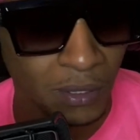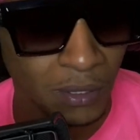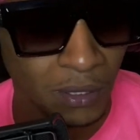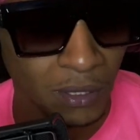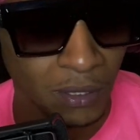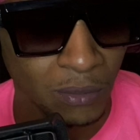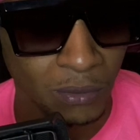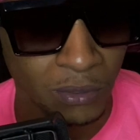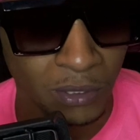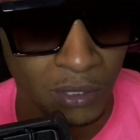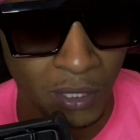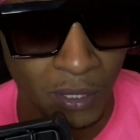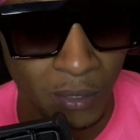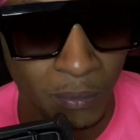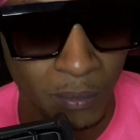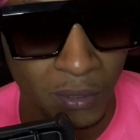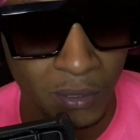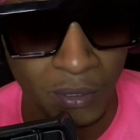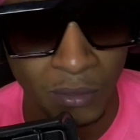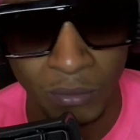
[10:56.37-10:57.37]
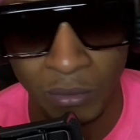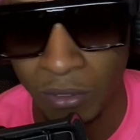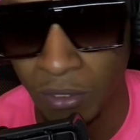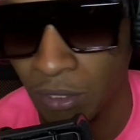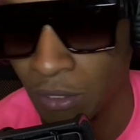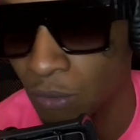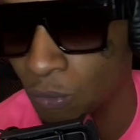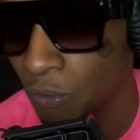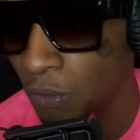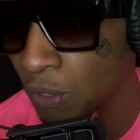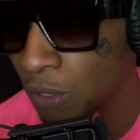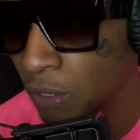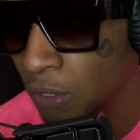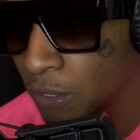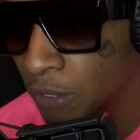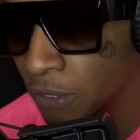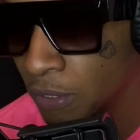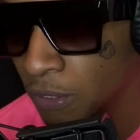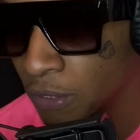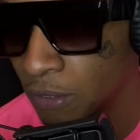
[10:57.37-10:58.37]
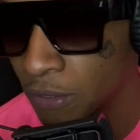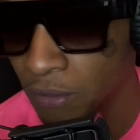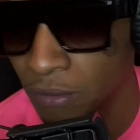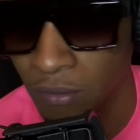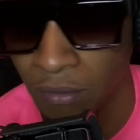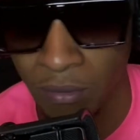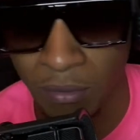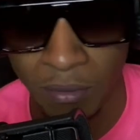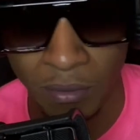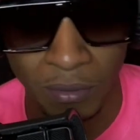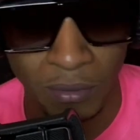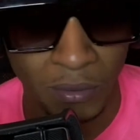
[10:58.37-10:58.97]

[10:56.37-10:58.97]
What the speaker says: he was up and he was in the water, and